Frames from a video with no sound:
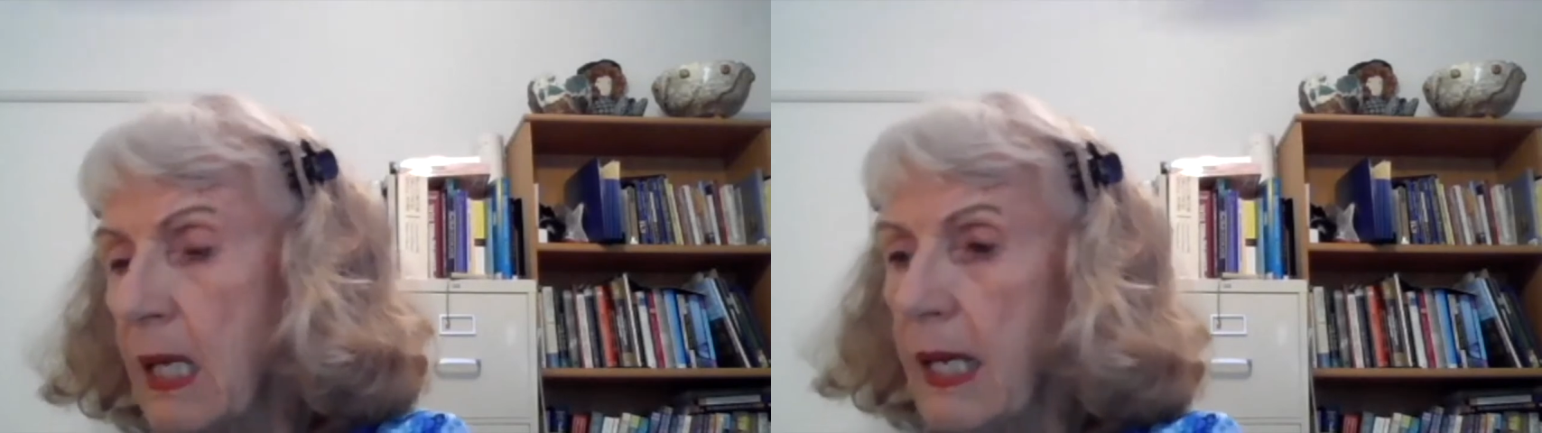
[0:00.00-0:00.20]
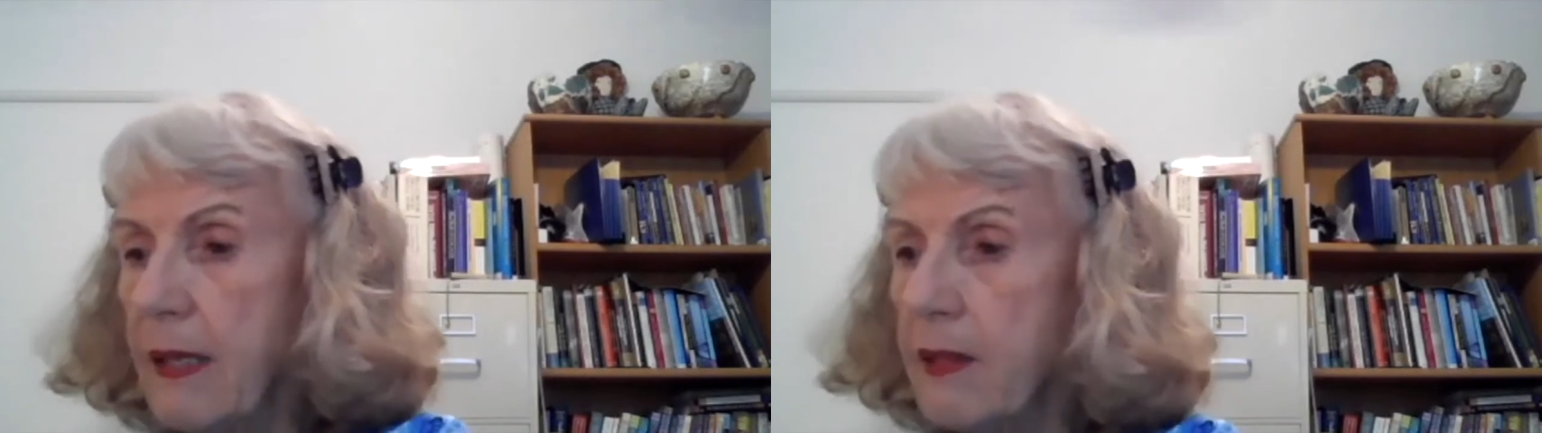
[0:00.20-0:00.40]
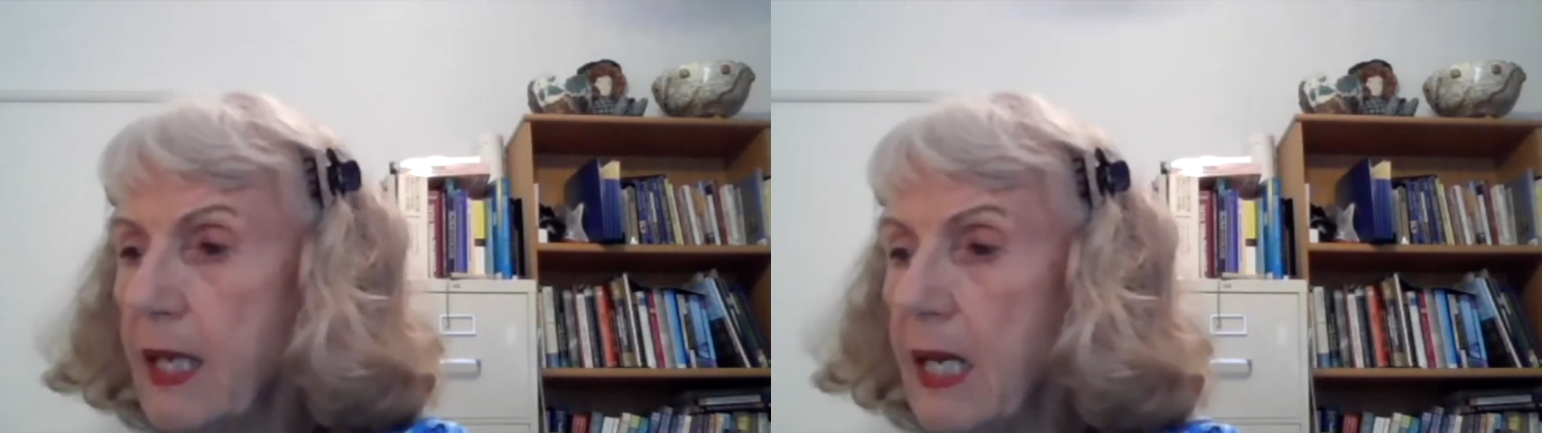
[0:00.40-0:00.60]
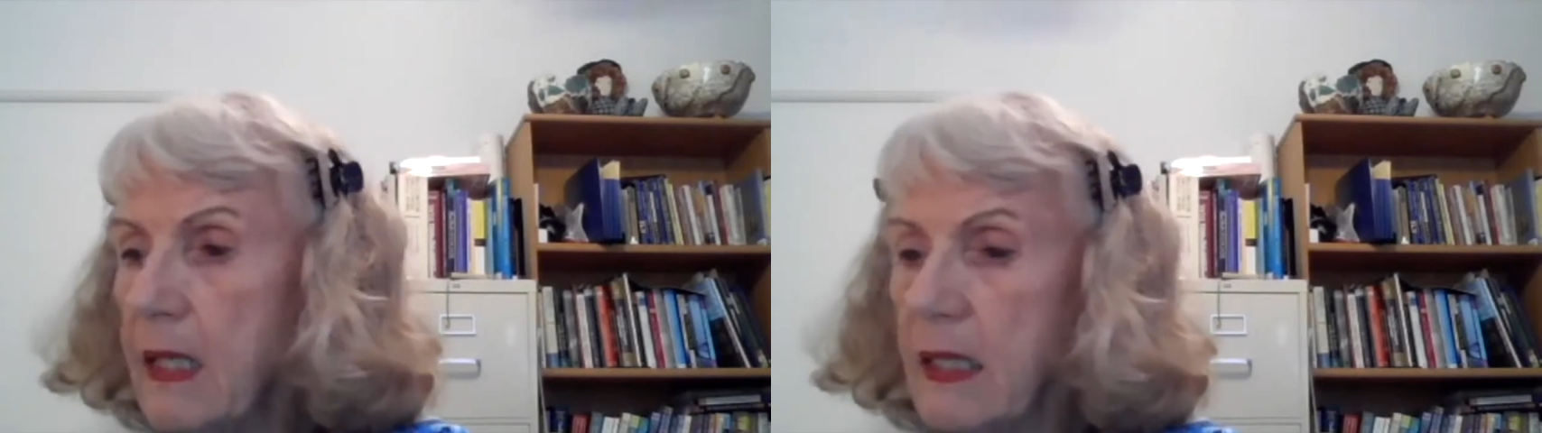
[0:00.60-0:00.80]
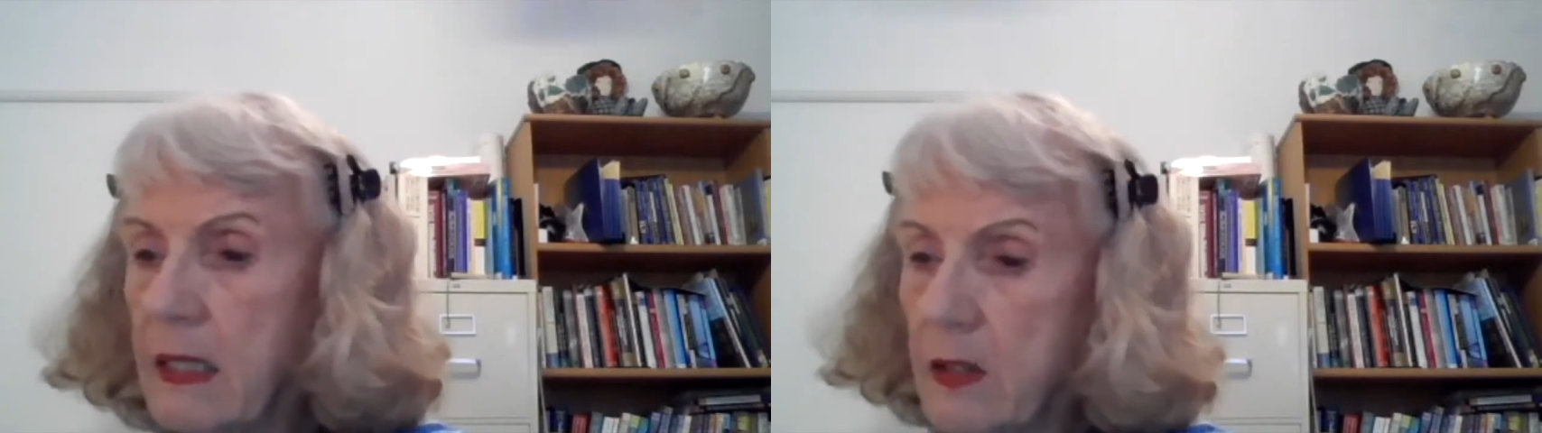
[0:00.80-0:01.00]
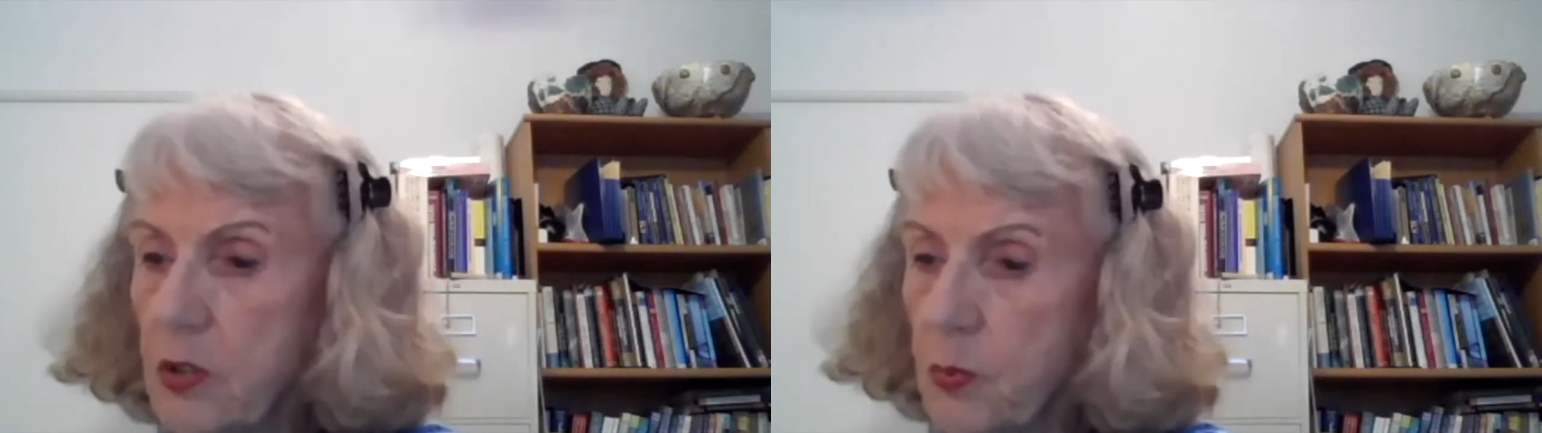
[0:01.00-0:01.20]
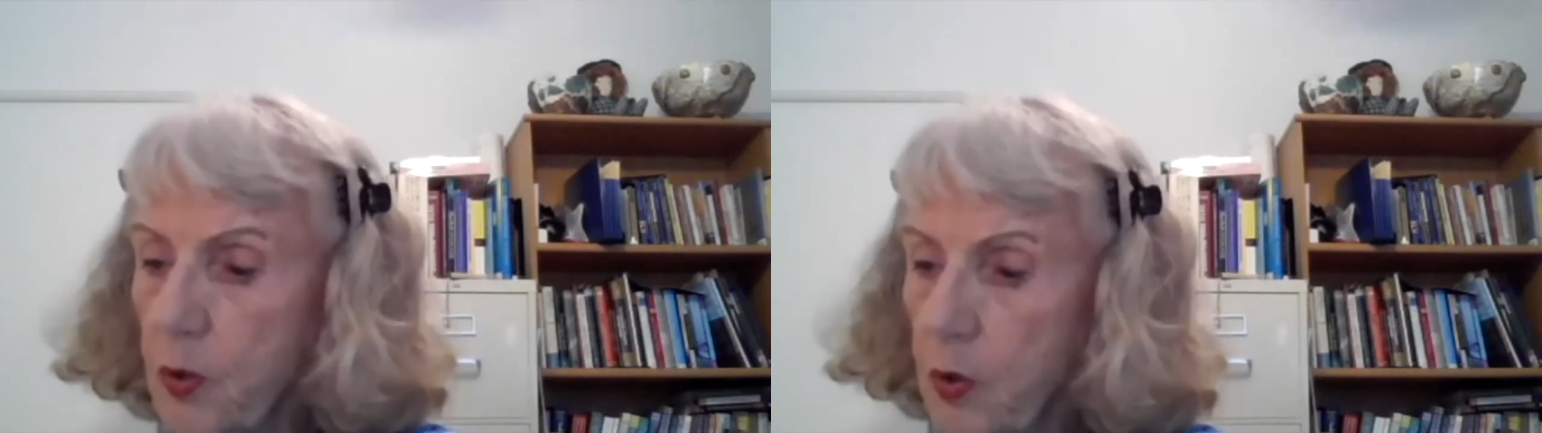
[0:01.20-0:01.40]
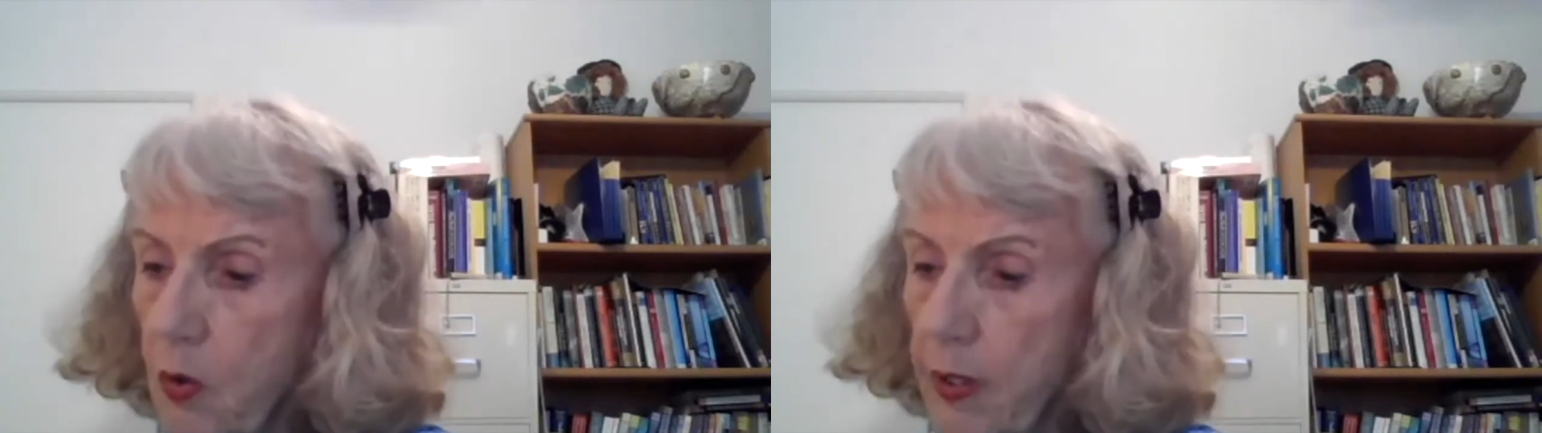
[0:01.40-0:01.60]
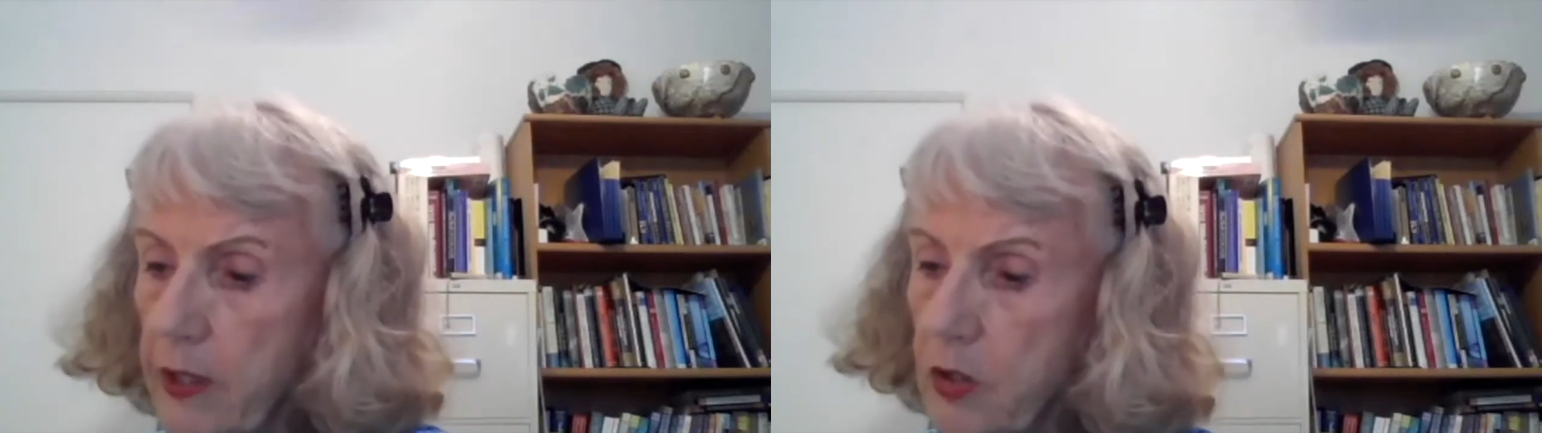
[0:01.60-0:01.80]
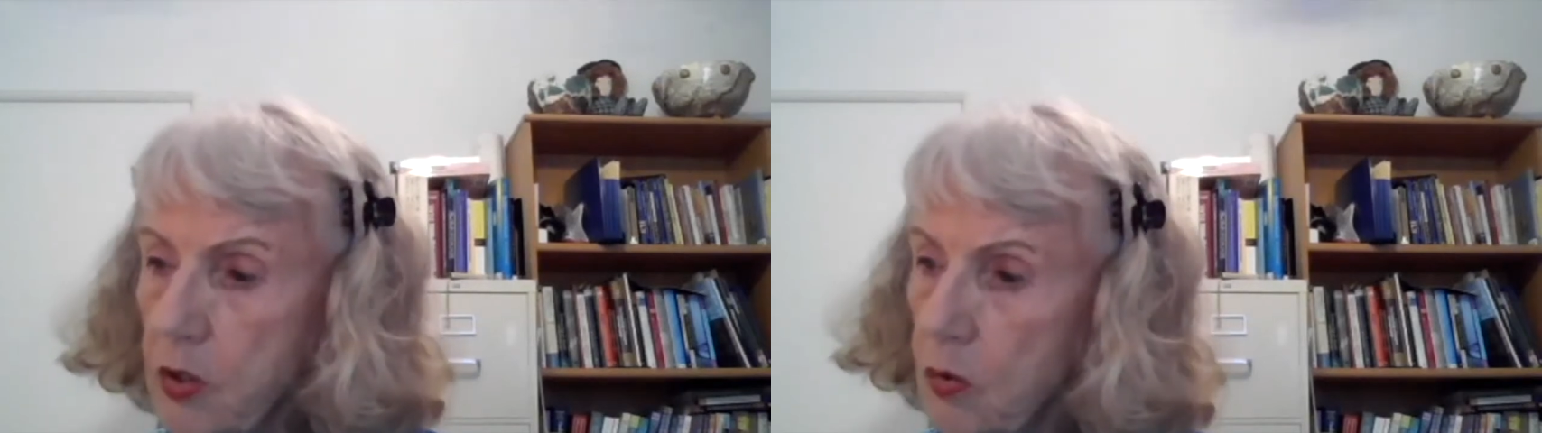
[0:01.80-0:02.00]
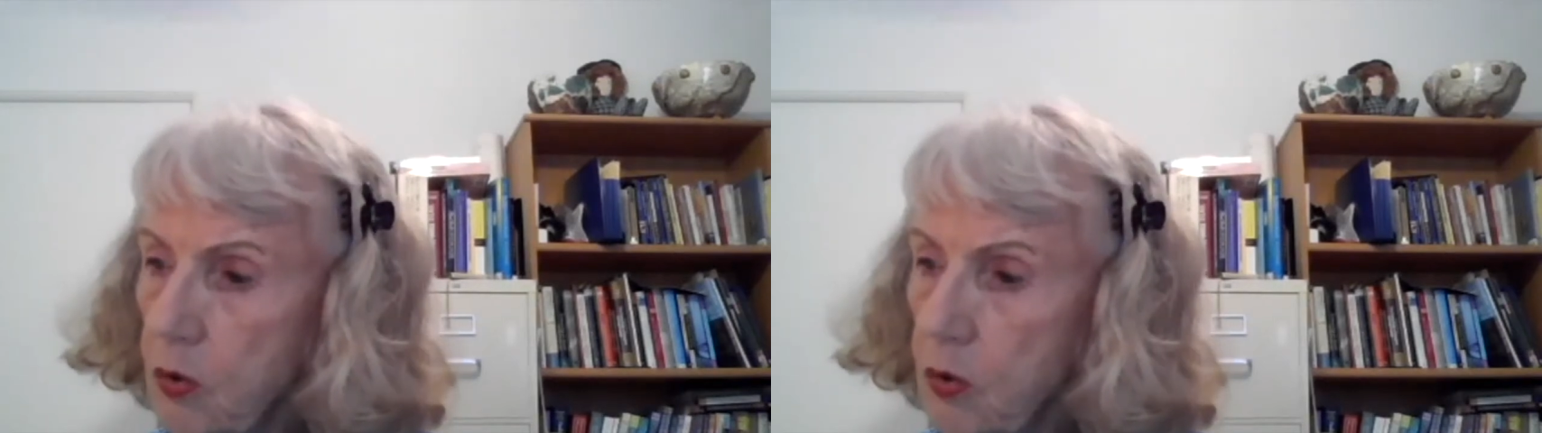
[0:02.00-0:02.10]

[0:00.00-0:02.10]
and that is we're going to